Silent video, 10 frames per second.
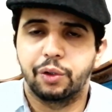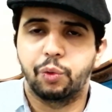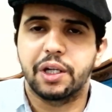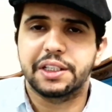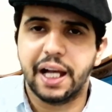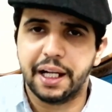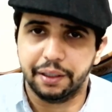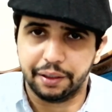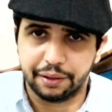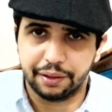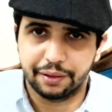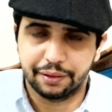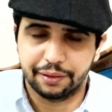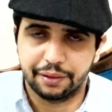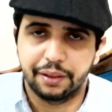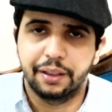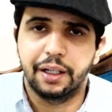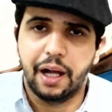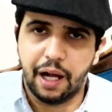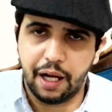wa sahlan.
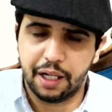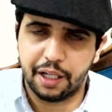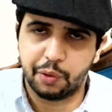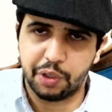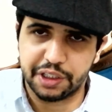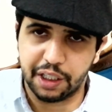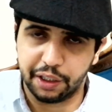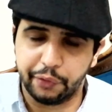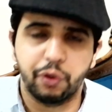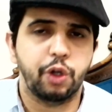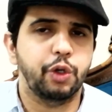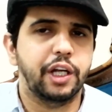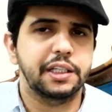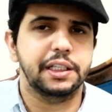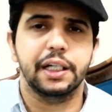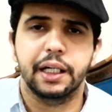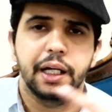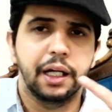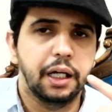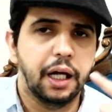Ahlan wa sahlan. Or you can say
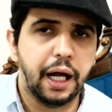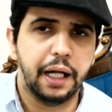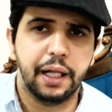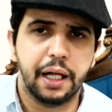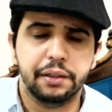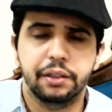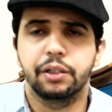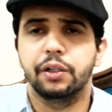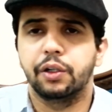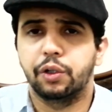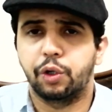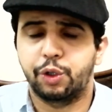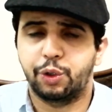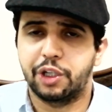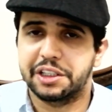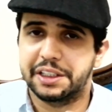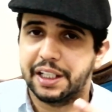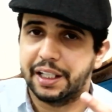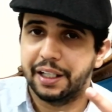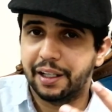ahlan, or you can
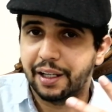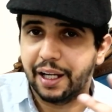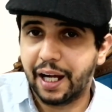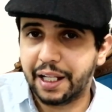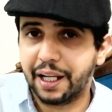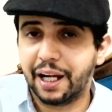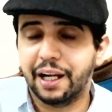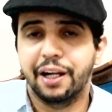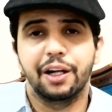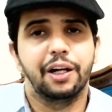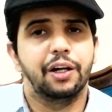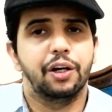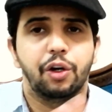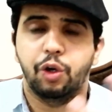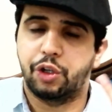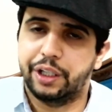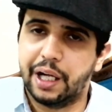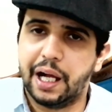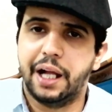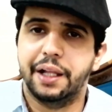say hala, or
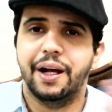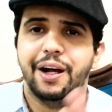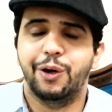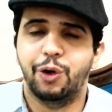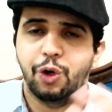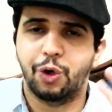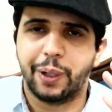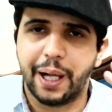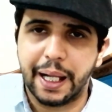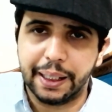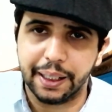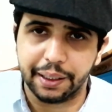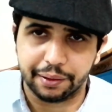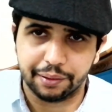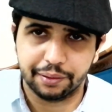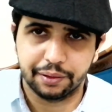ya hala, or ahlain.